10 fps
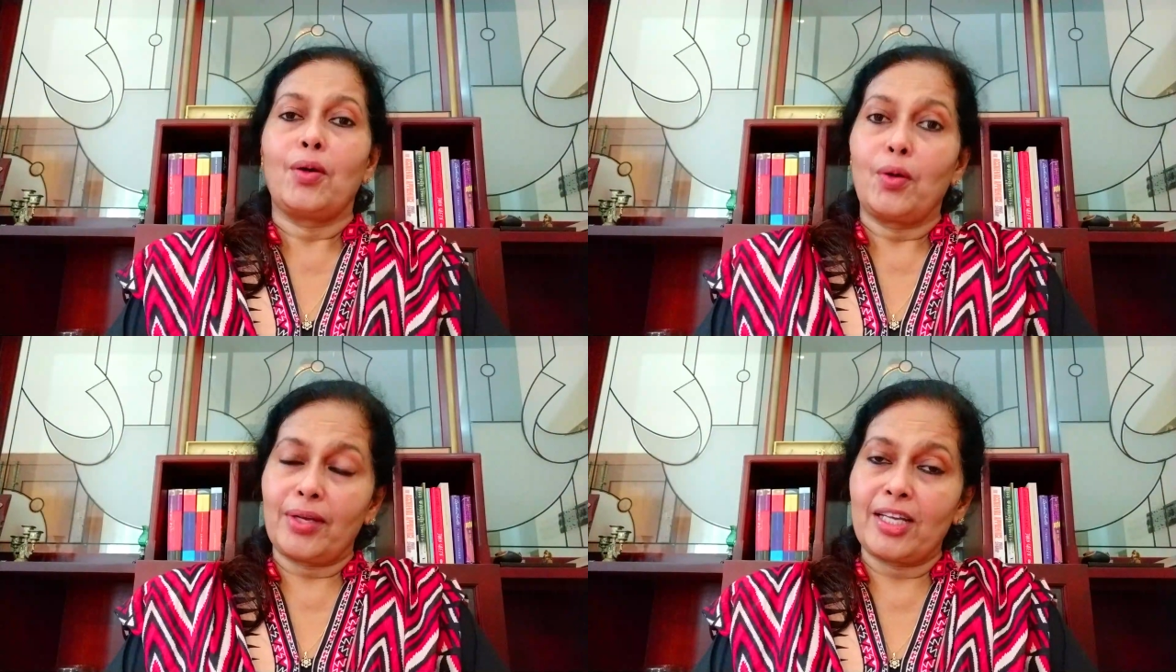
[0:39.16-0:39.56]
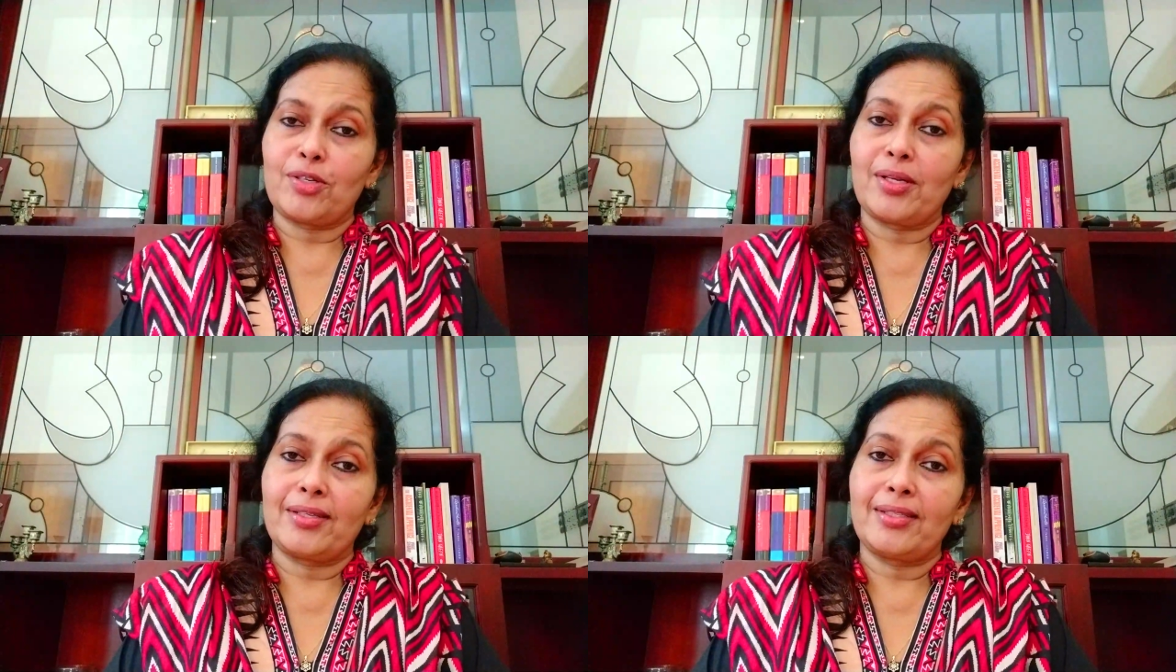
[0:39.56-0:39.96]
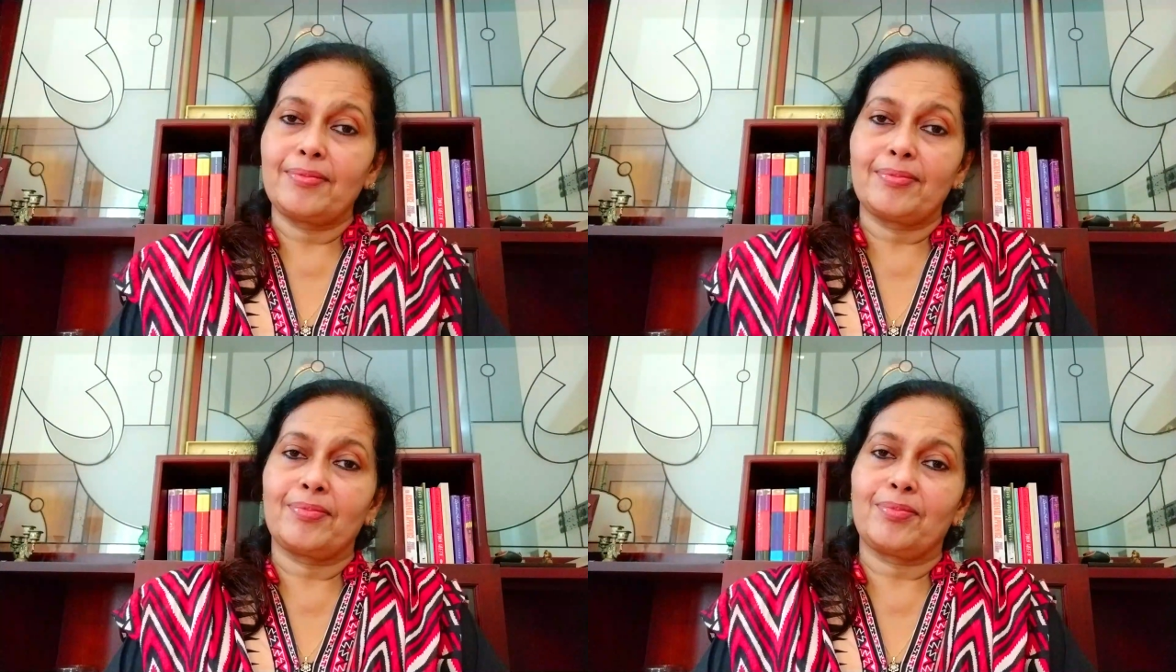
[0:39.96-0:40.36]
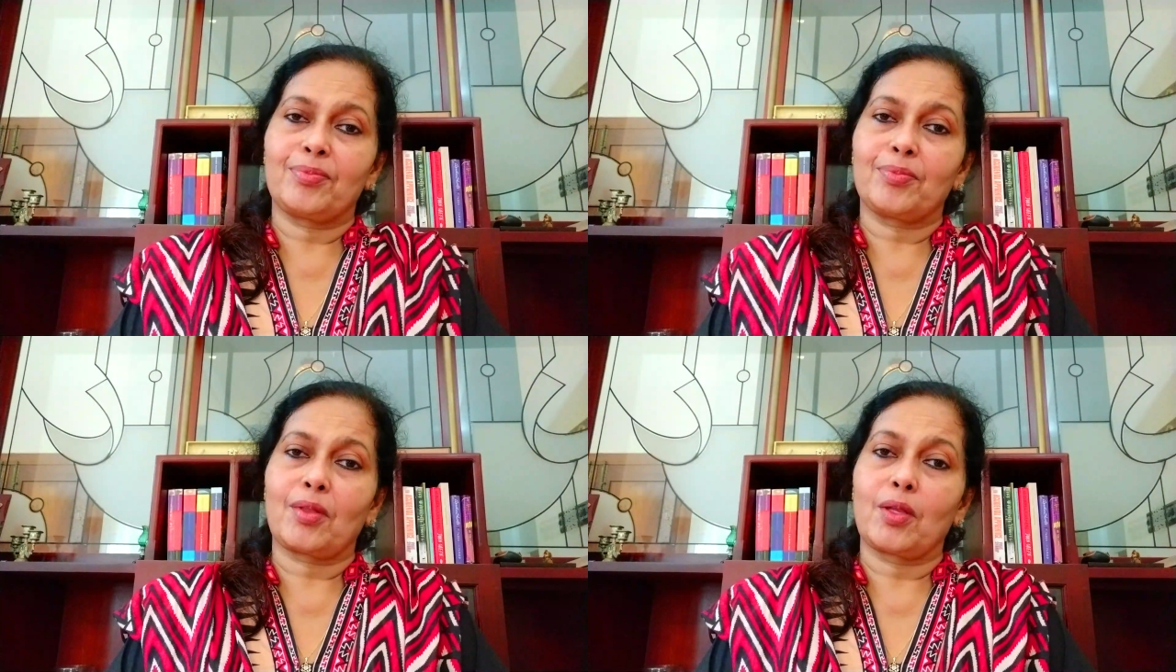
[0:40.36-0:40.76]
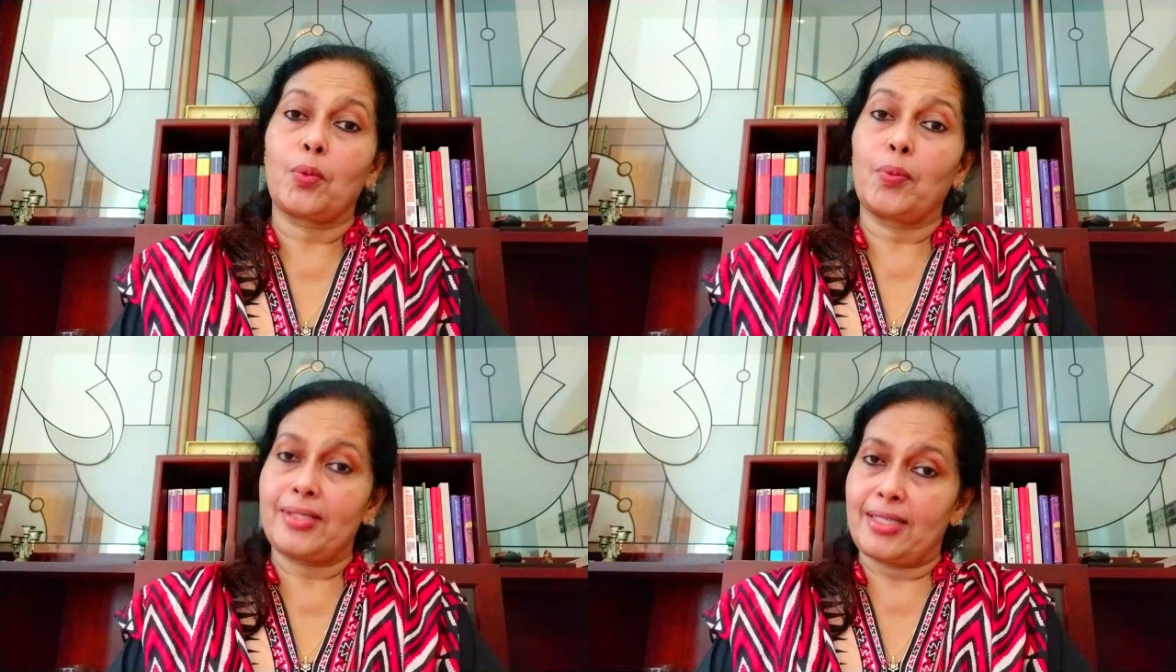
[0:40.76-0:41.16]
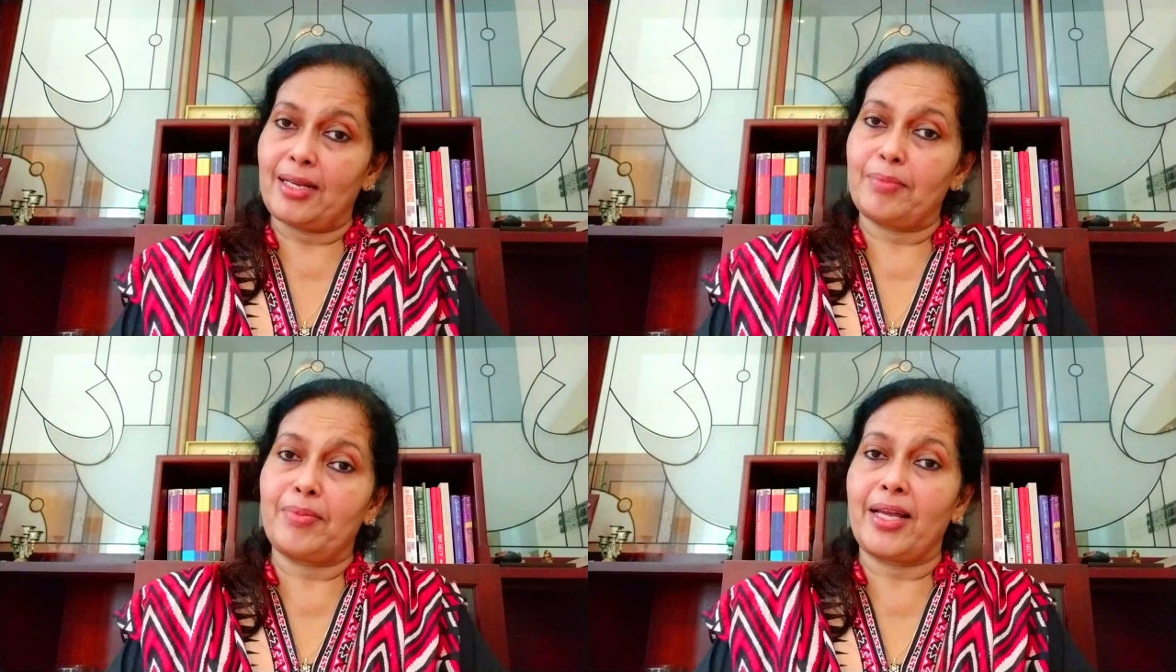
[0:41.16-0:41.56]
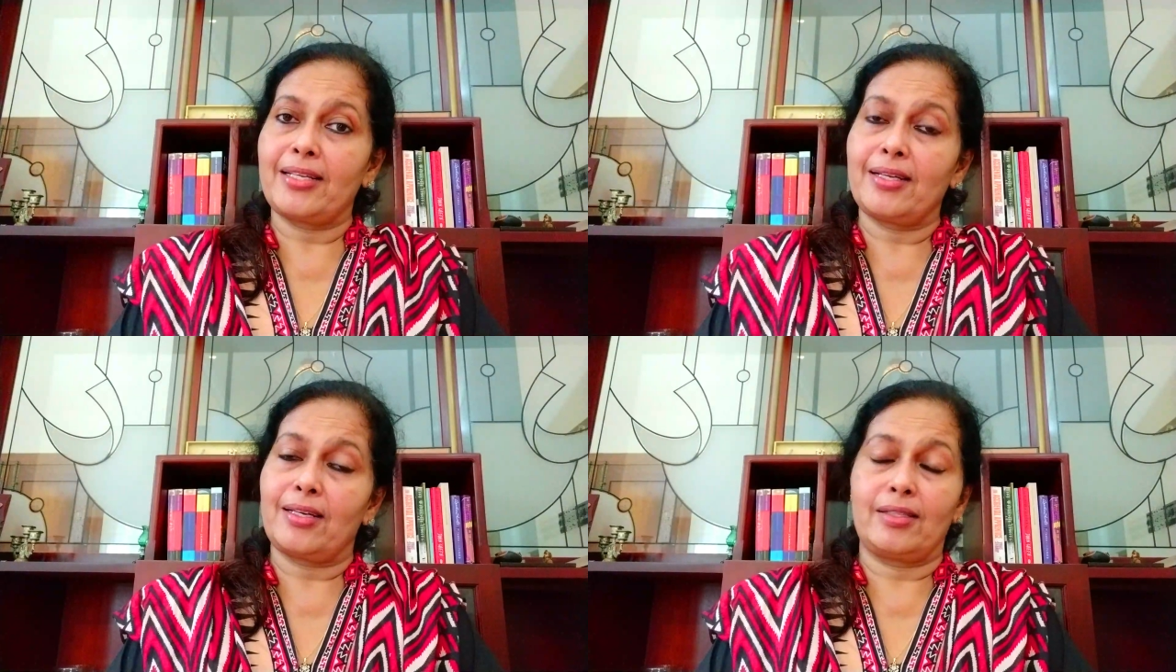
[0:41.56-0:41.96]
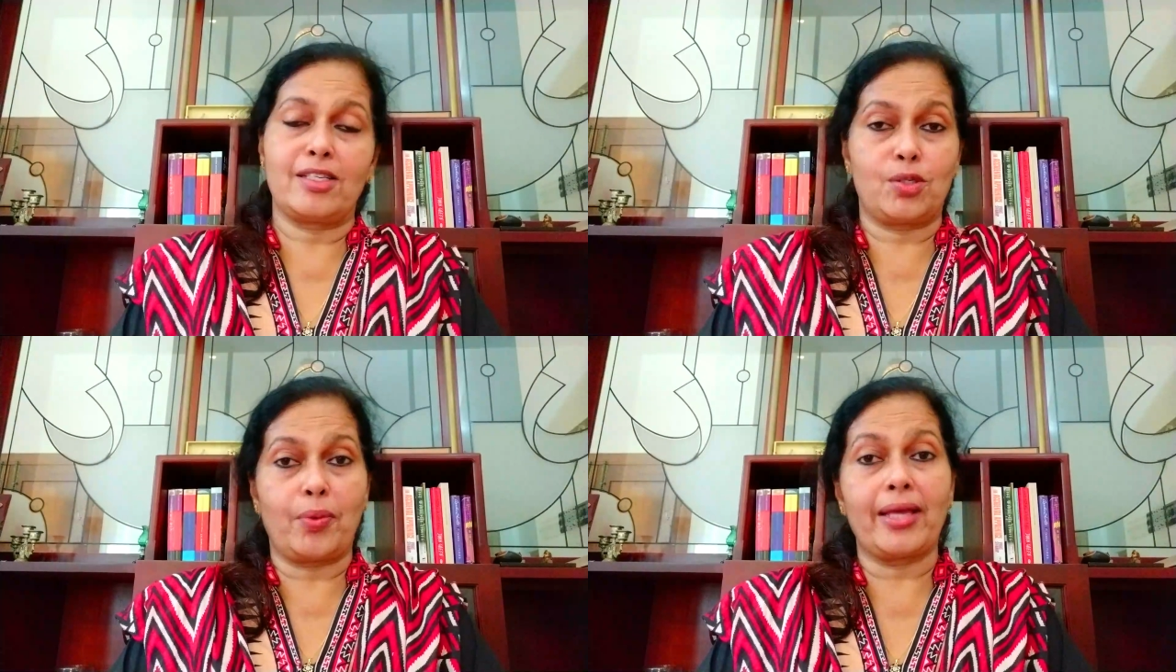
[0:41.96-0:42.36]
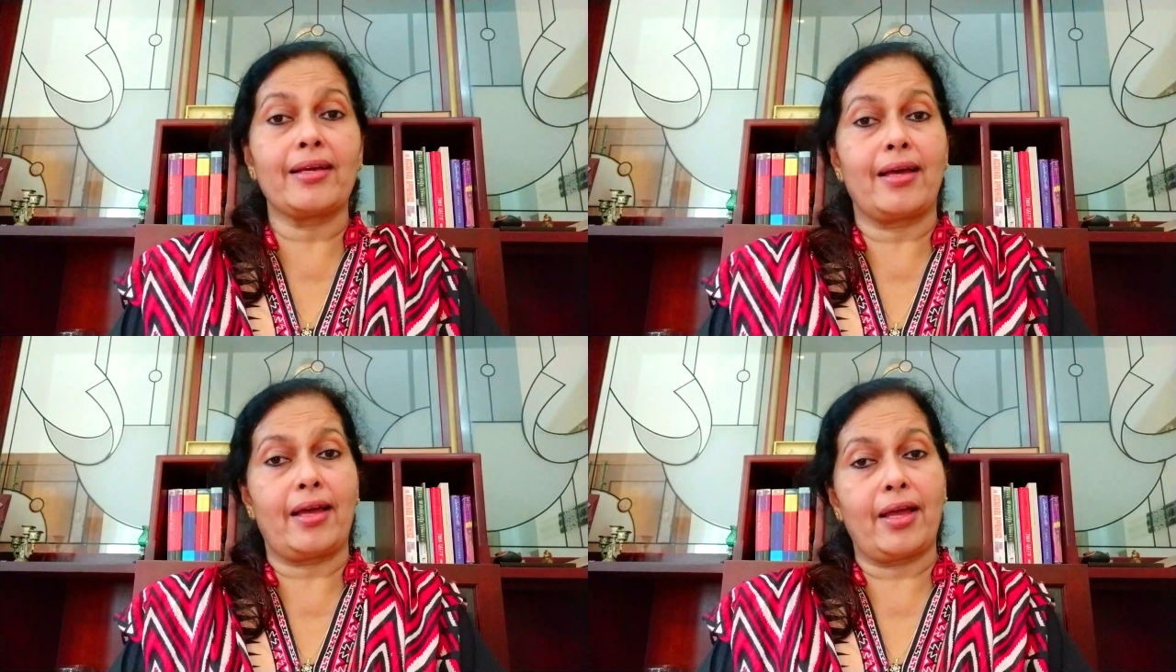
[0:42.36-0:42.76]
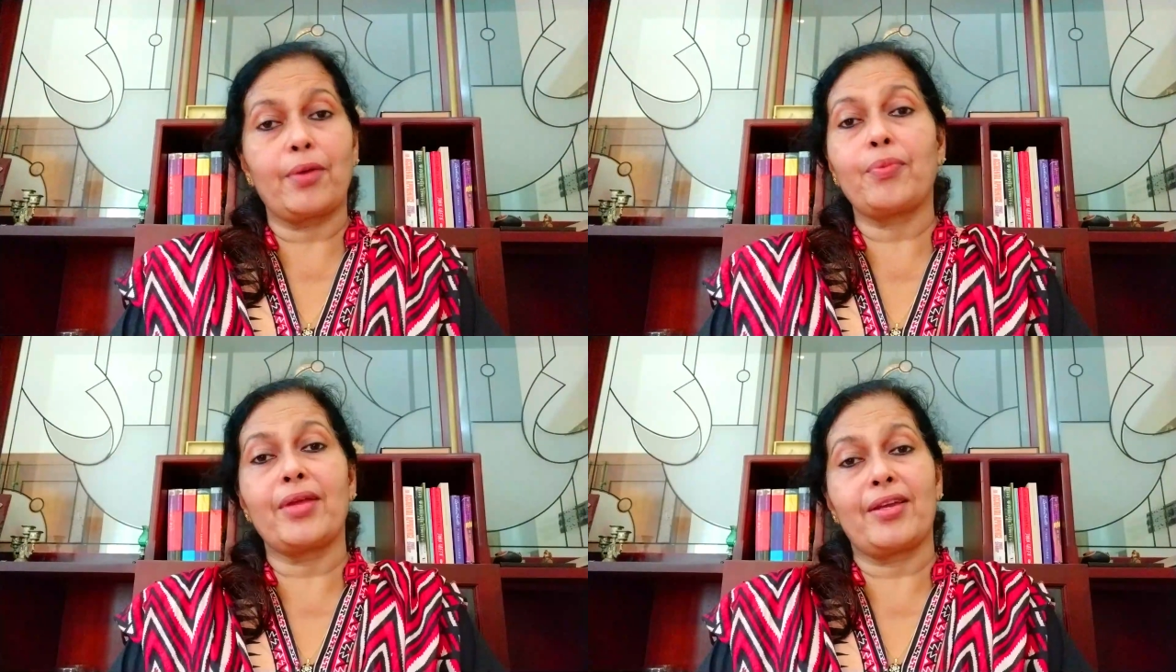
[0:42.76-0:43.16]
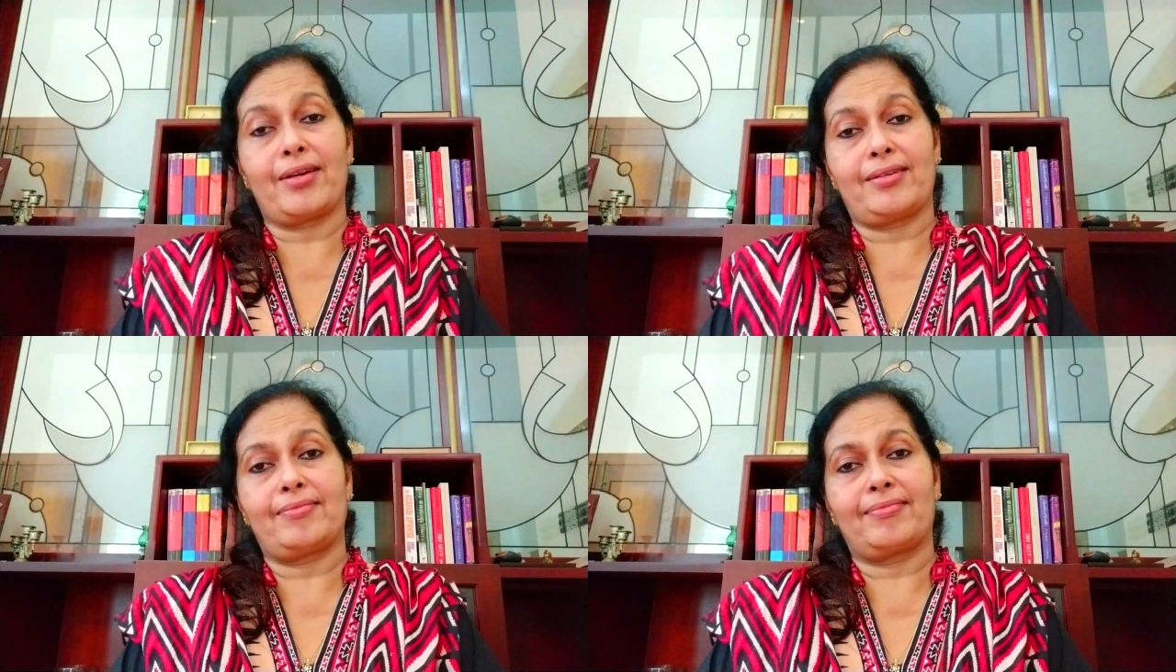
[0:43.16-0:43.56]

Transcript: Okay, children, we celebrate this week every year